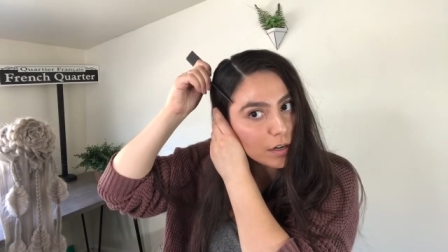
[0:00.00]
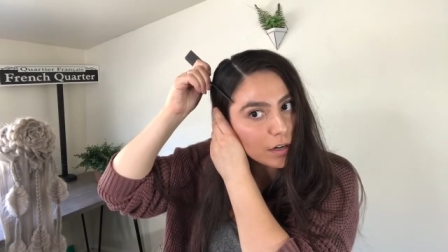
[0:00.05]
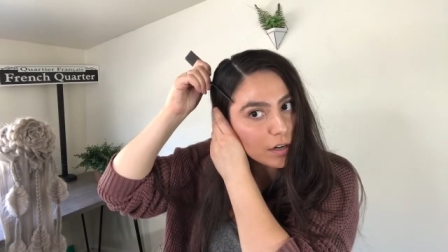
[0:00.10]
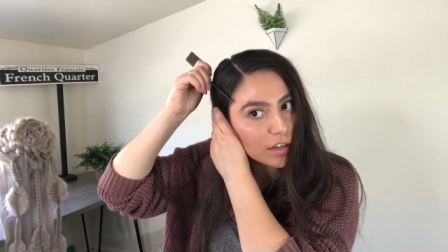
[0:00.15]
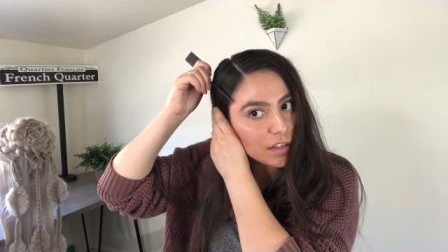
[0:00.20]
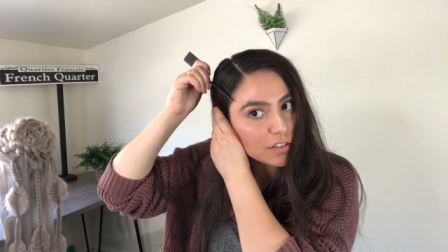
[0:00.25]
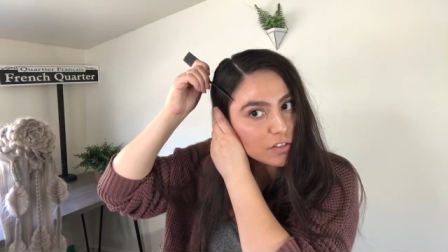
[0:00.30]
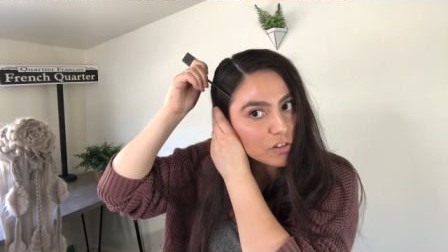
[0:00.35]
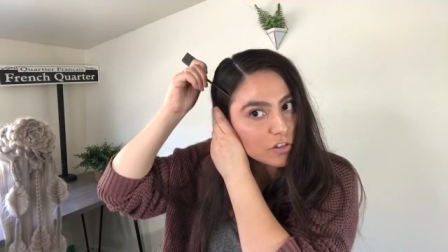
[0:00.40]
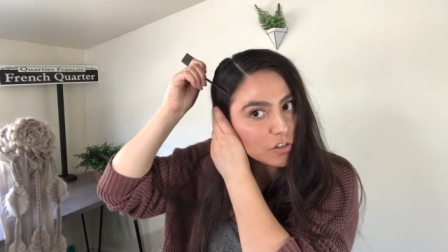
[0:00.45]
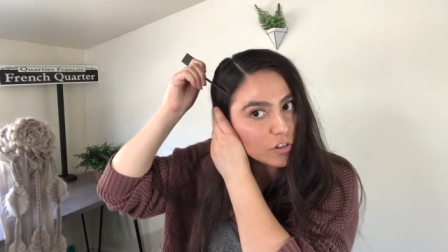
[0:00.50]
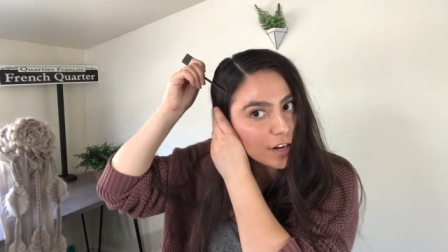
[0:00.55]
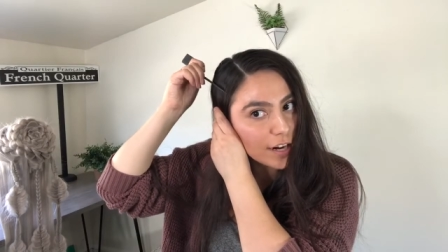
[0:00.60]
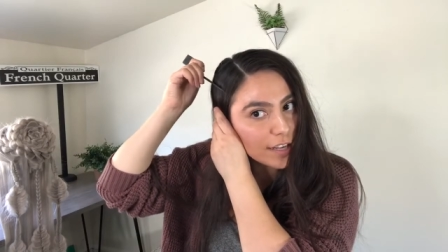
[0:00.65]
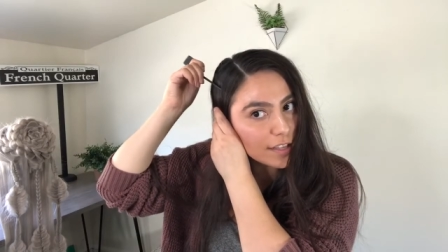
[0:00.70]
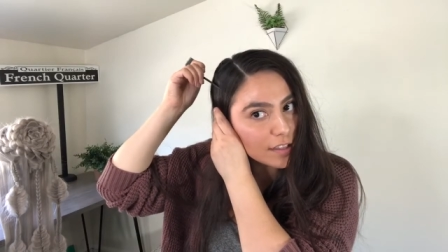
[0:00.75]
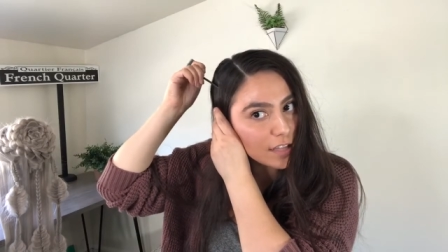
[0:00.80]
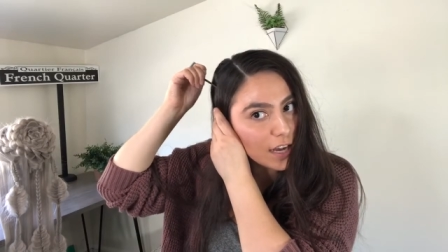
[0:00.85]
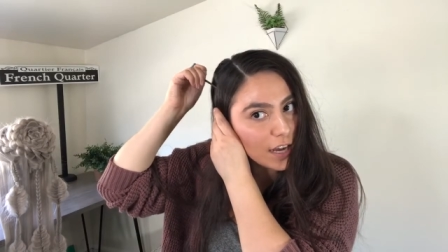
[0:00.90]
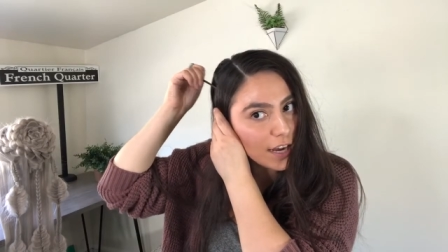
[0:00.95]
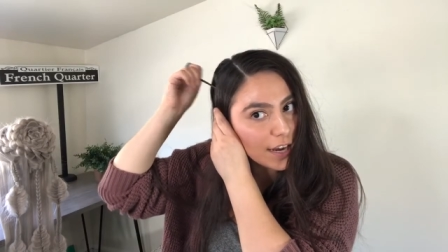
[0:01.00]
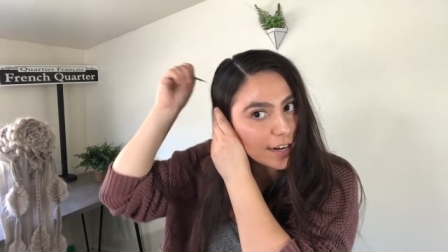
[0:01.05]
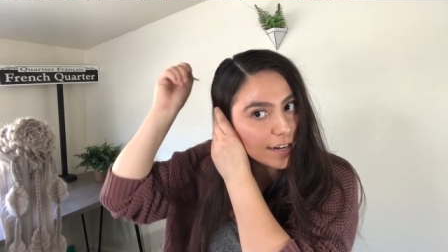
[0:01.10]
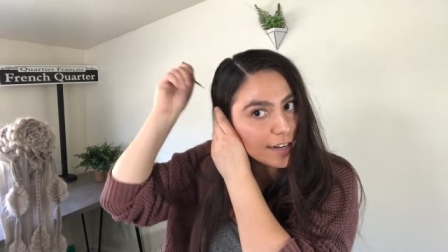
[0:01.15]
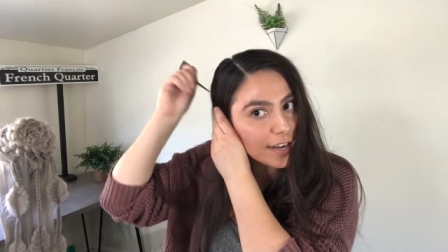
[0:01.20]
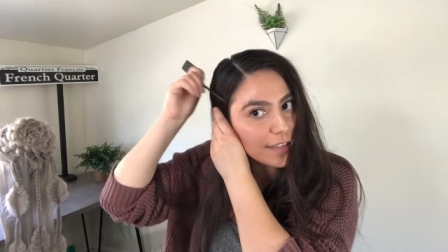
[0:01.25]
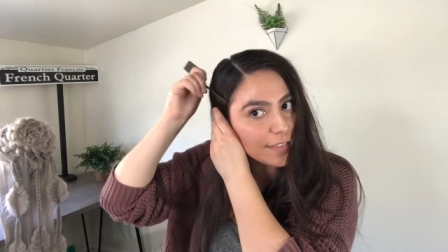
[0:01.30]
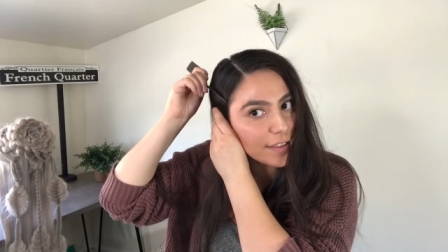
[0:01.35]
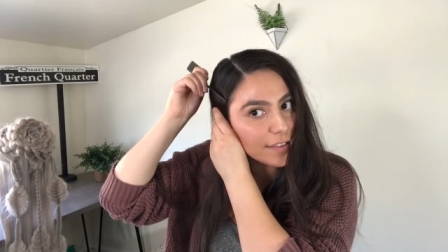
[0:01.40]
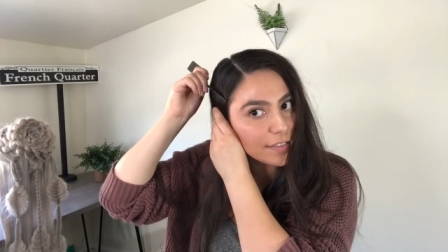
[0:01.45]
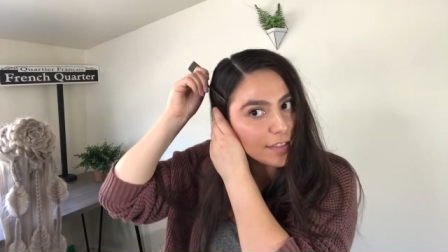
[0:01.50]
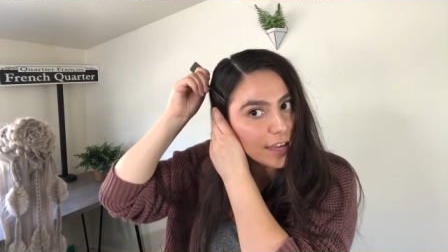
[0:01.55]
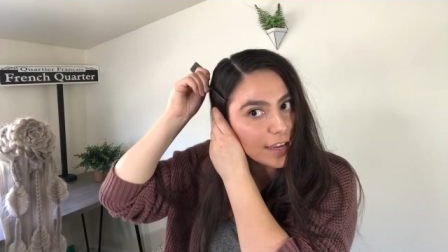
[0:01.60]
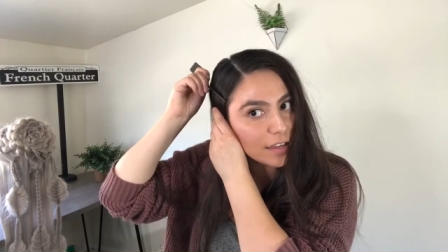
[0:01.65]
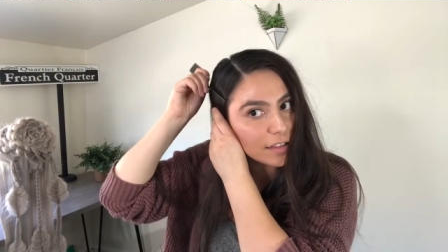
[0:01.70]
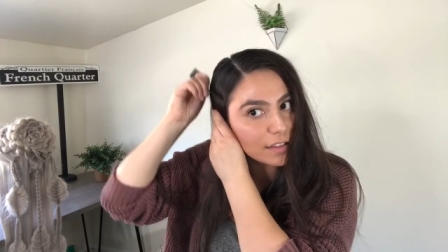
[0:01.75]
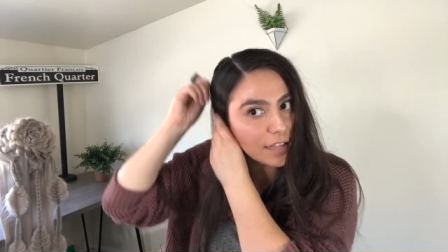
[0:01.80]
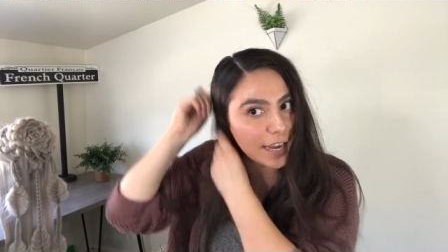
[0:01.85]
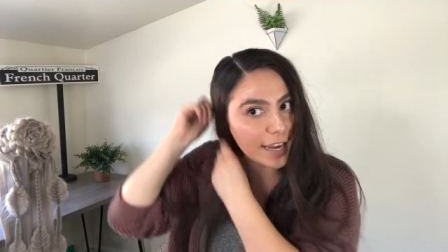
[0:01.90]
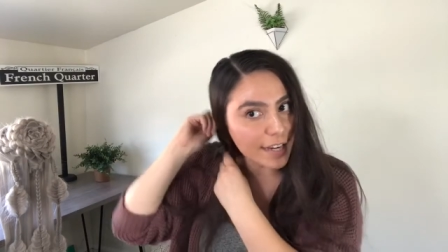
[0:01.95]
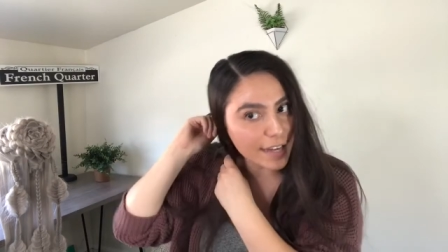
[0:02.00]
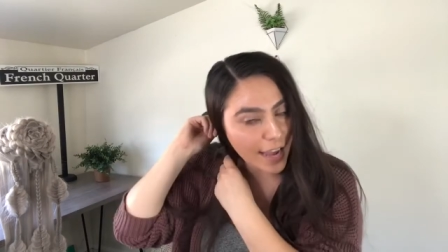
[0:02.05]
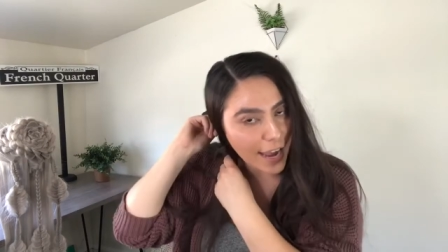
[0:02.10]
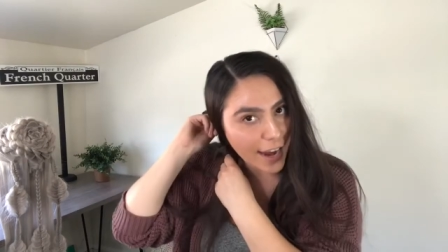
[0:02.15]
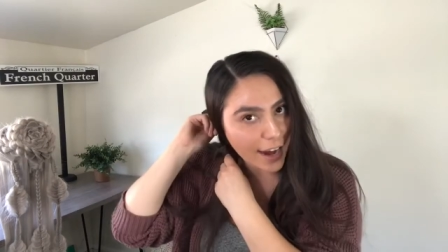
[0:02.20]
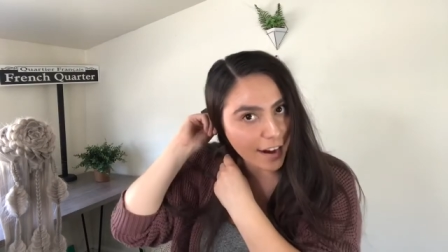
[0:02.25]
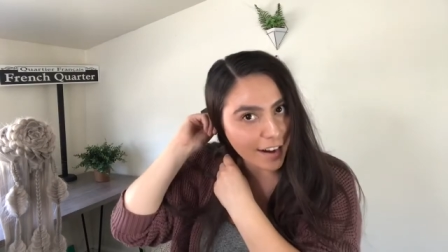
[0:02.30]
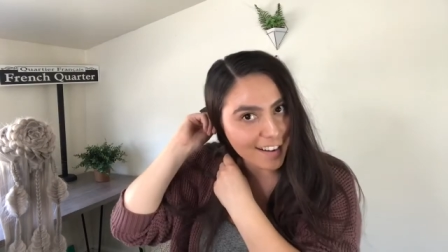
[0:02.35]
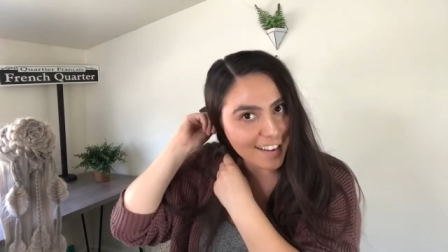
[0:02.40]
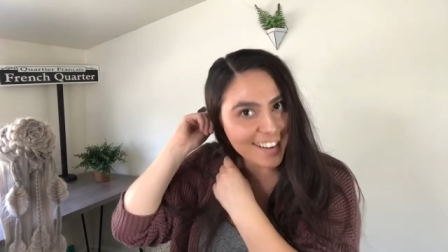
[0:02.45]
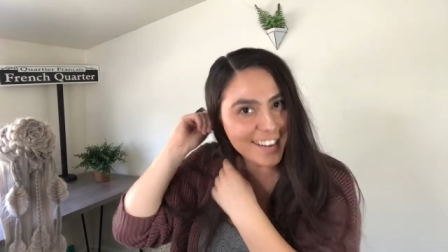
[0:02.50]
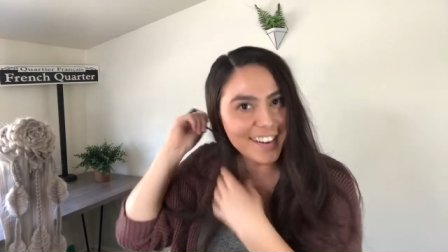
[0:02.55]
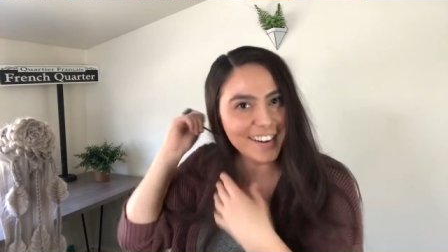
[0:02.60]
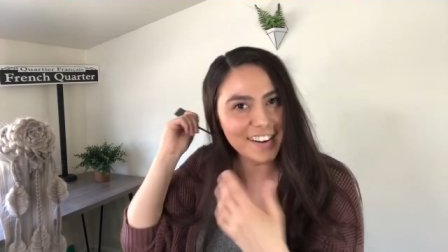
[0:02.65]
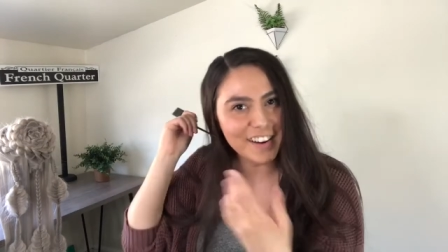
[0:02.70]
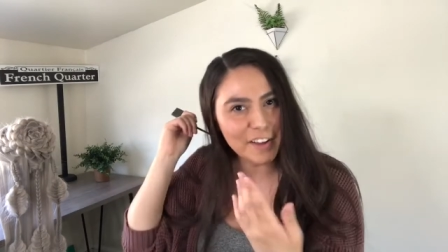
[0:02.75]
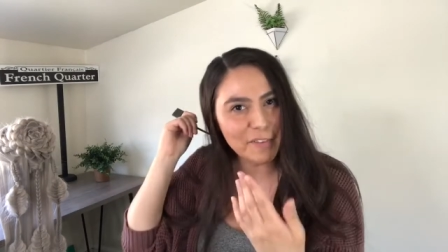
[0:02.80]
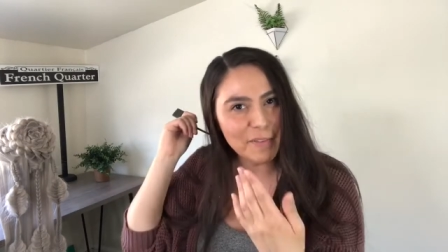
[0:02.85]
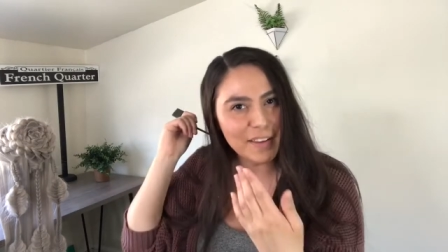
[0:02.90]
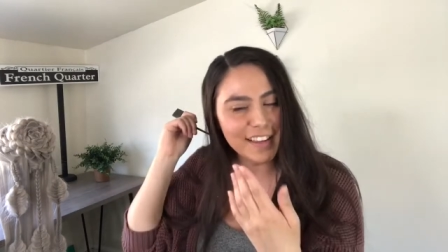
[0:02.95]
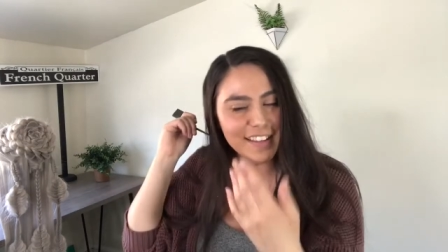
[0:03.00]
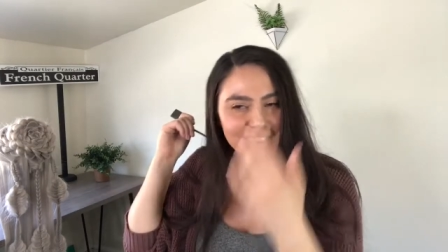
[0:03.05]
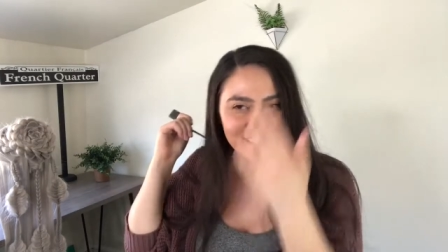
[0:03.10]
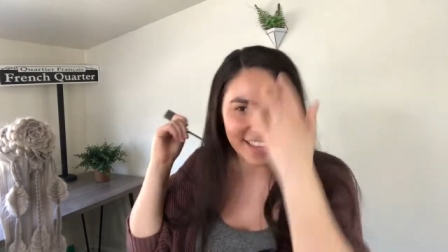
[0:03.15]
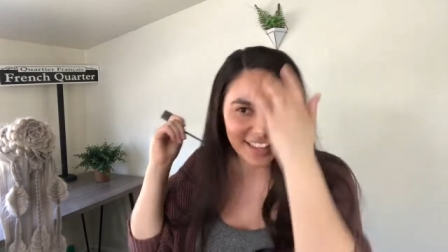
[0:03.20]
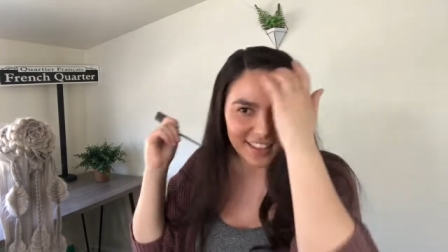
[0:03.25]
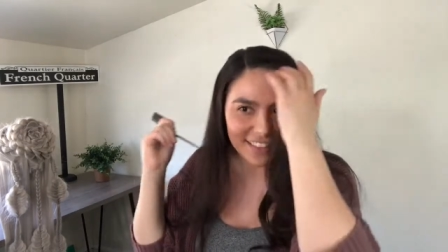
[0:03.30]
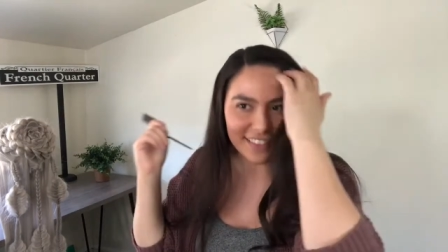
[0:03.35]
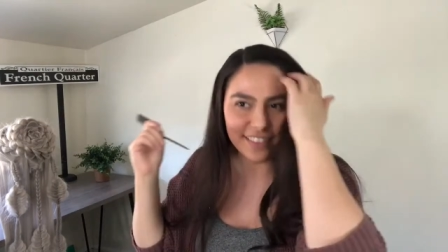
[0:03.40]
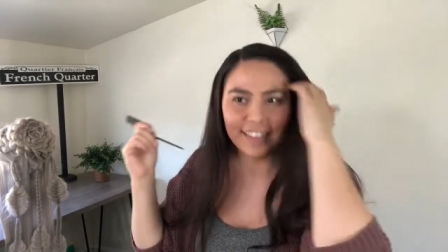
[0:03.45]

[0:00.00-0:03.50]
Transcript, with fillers: straight line, and then like light hair, you know what I mean? Like,